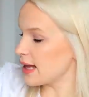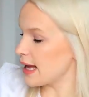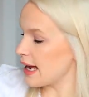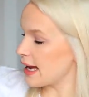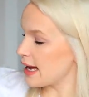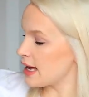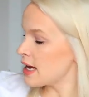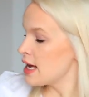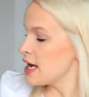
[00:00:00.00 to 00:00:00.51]

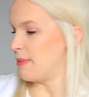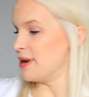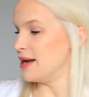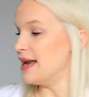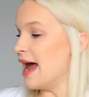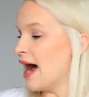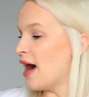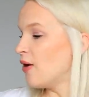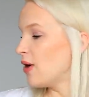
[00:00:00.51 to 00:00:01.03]
Aaliyah. But
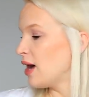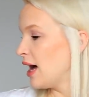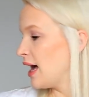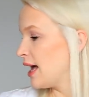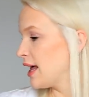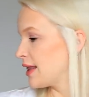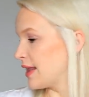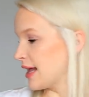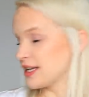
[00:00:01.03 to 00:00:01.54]
now,
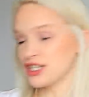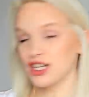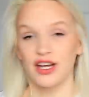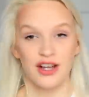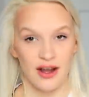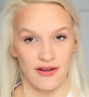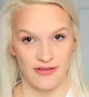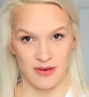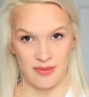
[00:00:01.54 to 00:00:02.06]
that's all I
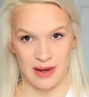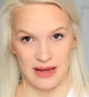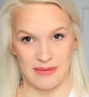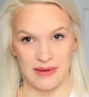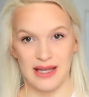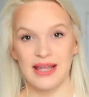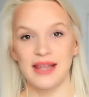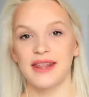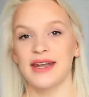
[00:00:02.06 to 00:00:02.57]
got for
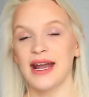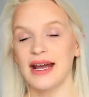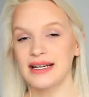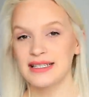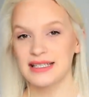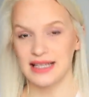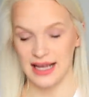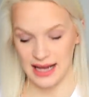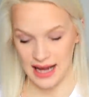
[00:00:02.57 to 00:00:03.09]
baby. The
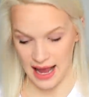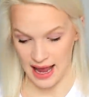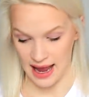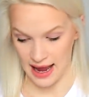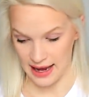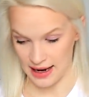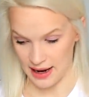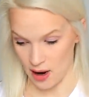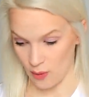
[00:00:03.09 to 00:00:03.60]
next thing,
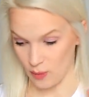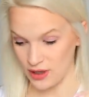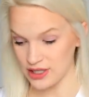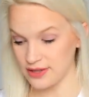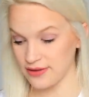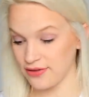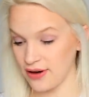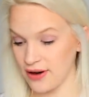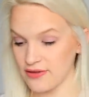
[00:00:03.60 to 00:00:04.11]
I went
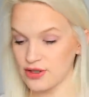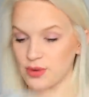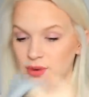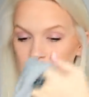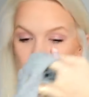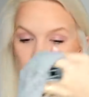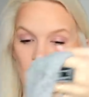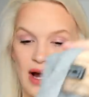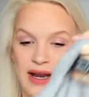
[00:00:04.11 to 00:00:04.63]
to Forever
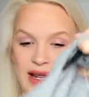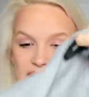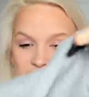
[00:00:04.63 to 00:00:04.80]
21,